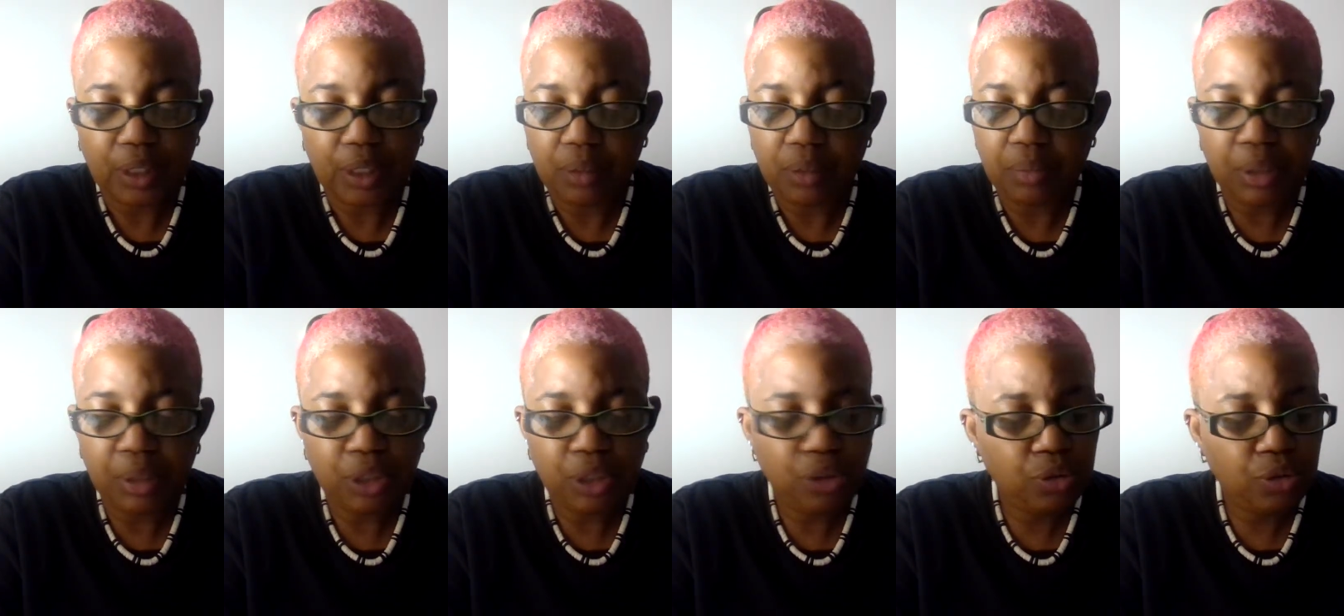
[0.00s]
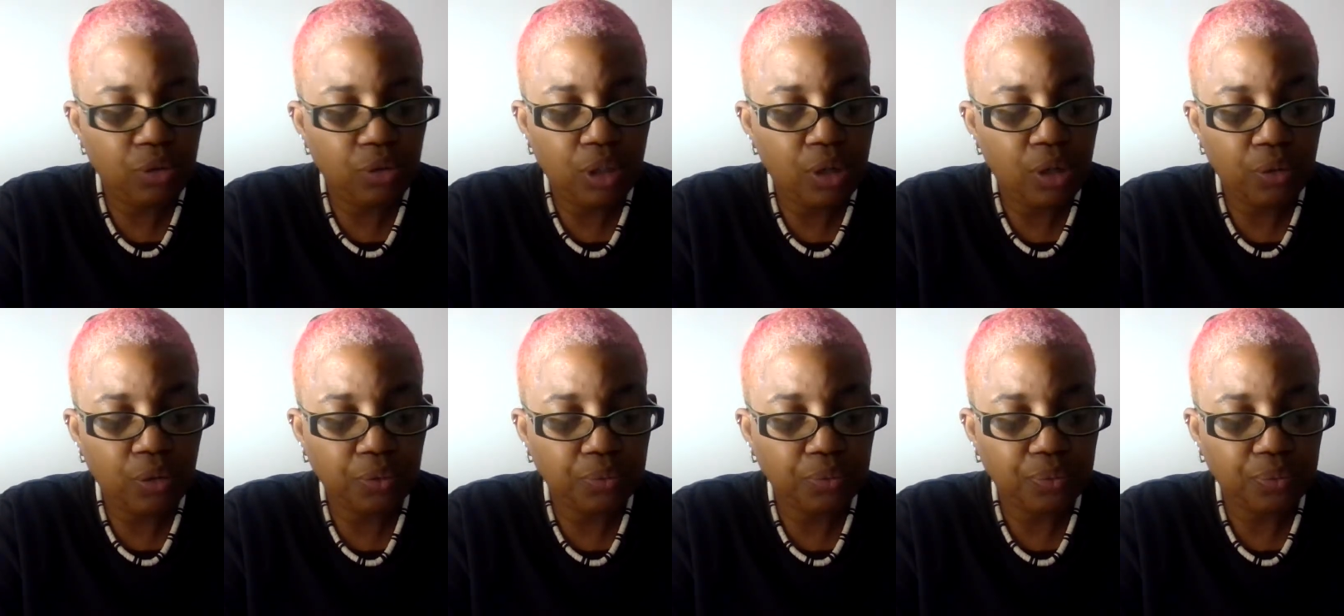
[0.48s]
But you
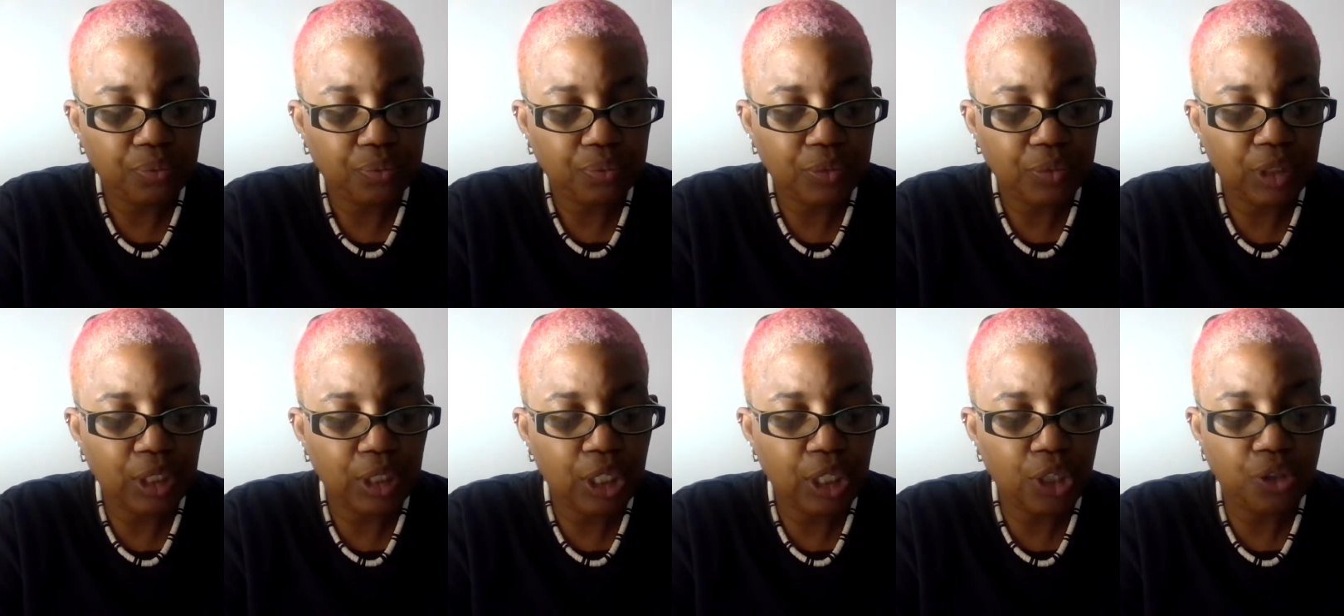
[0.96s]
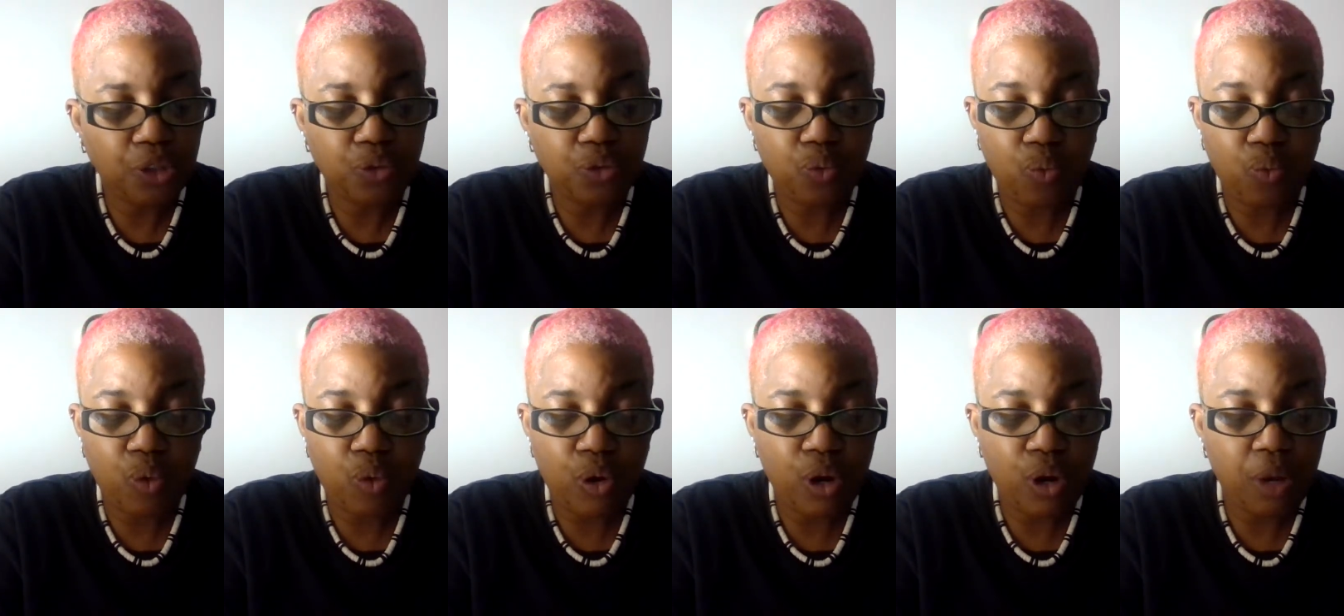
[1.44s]
don't need to
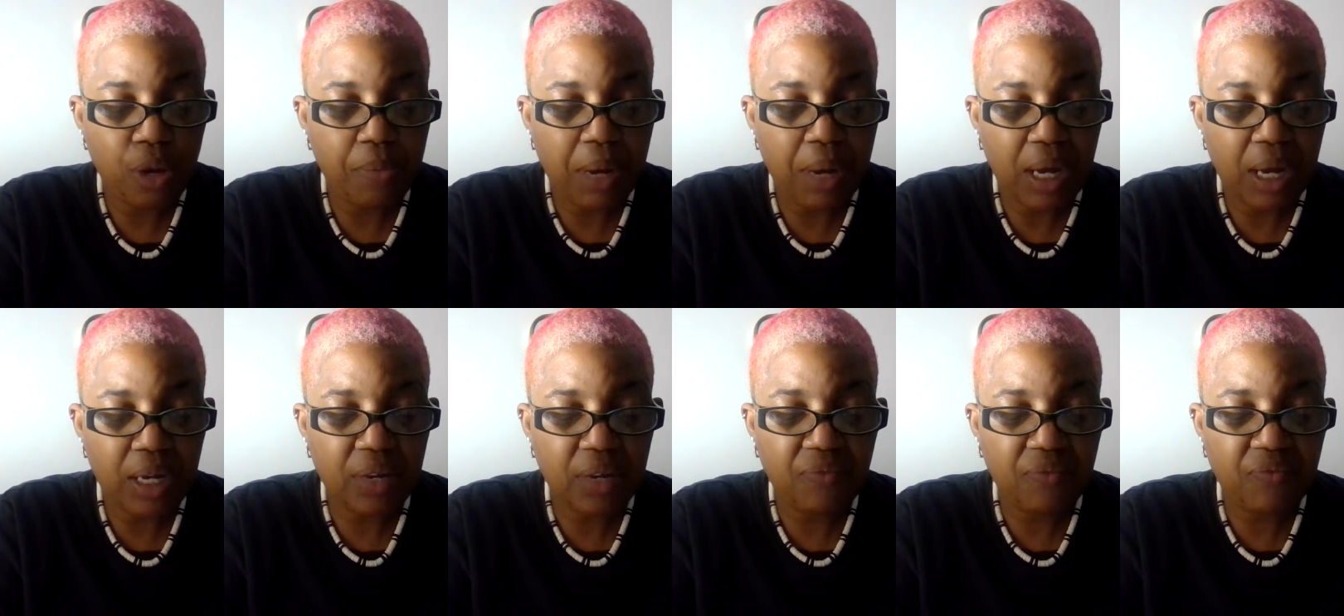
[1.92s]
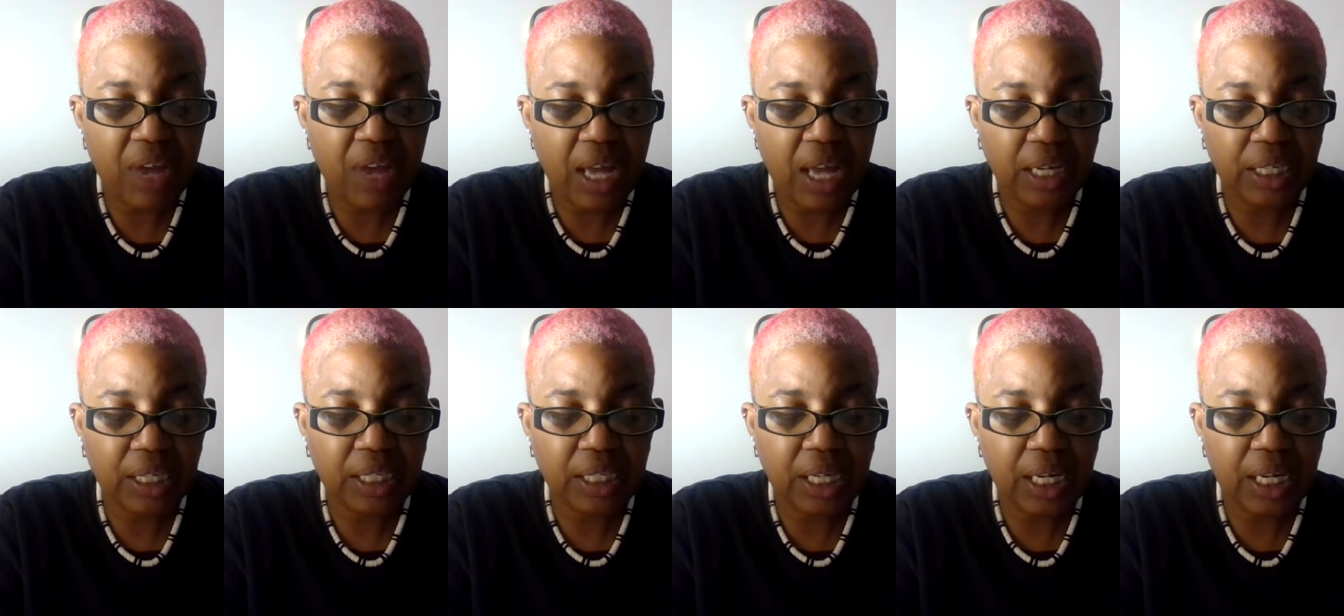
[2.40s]
worry about
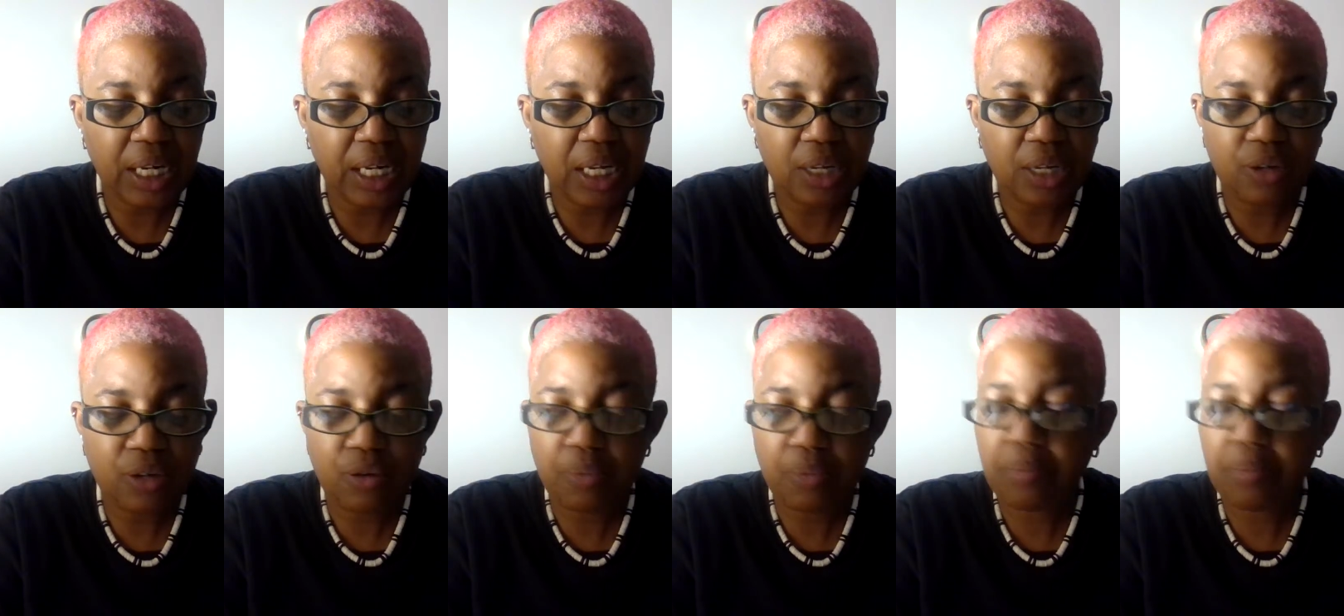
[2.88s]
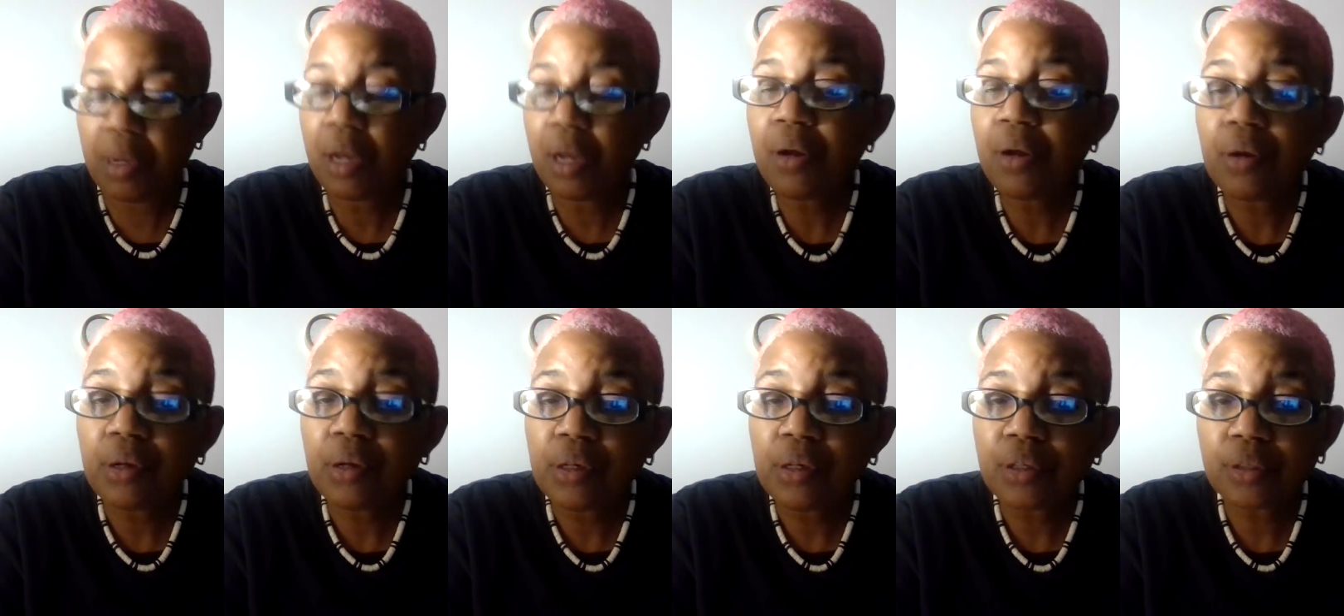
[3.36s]
invalidating your
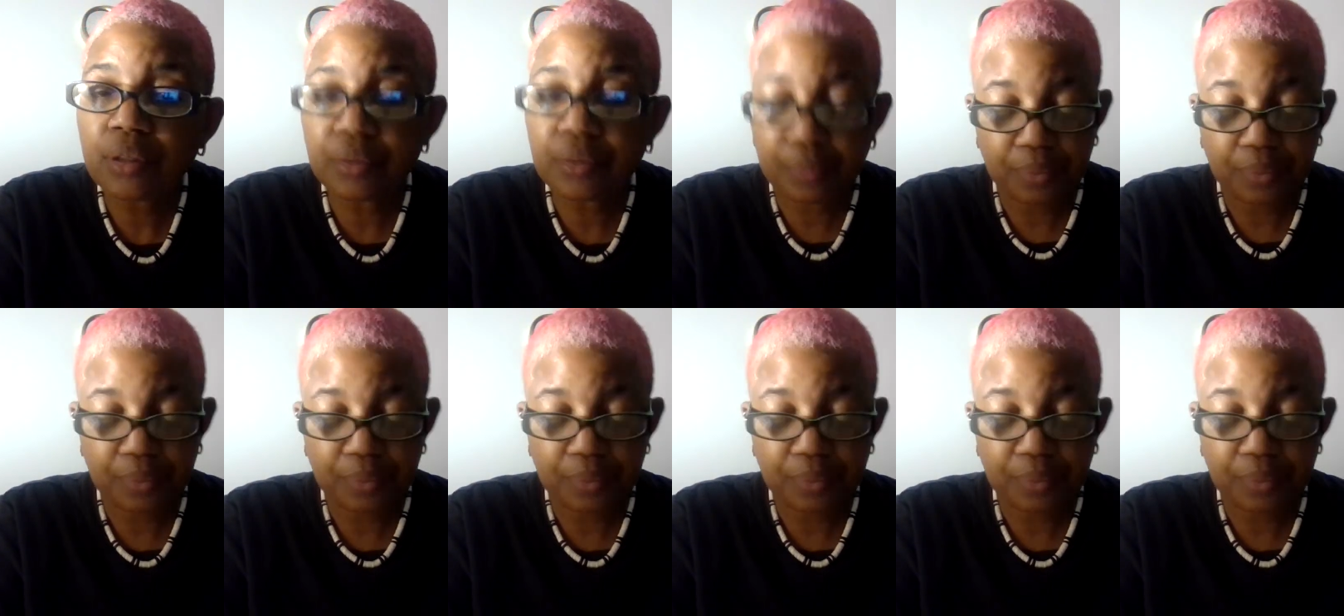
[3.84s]
marriage.